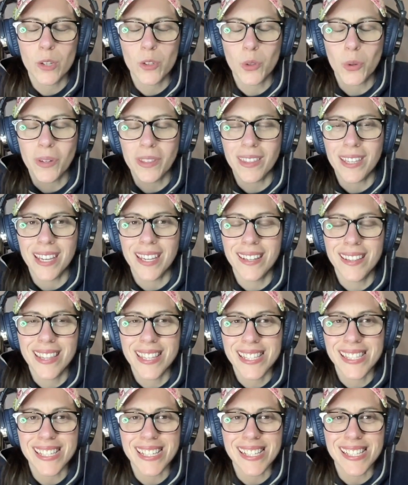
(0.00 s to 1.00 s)
toward the end of
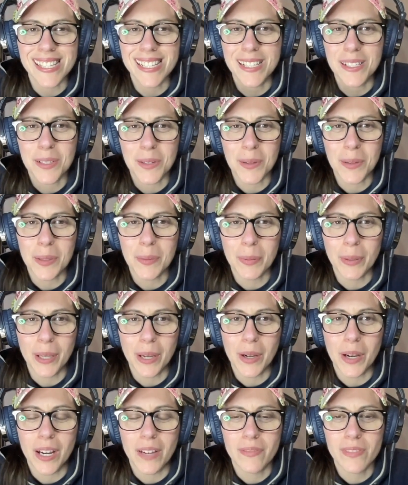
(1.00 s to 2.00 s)
the season and during the
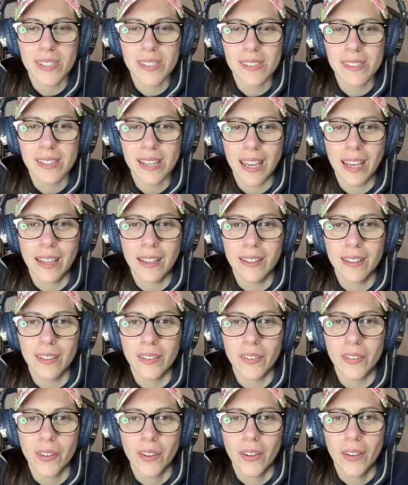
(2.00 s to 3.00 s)
playoffs.
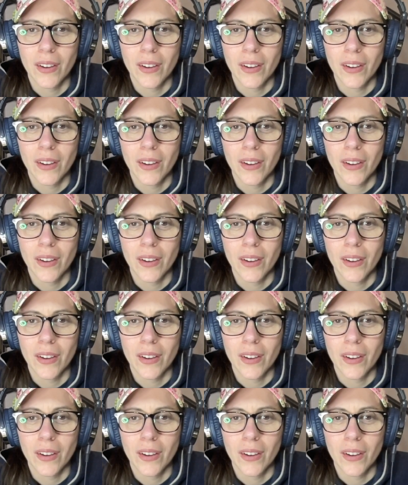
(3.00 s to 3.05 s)
And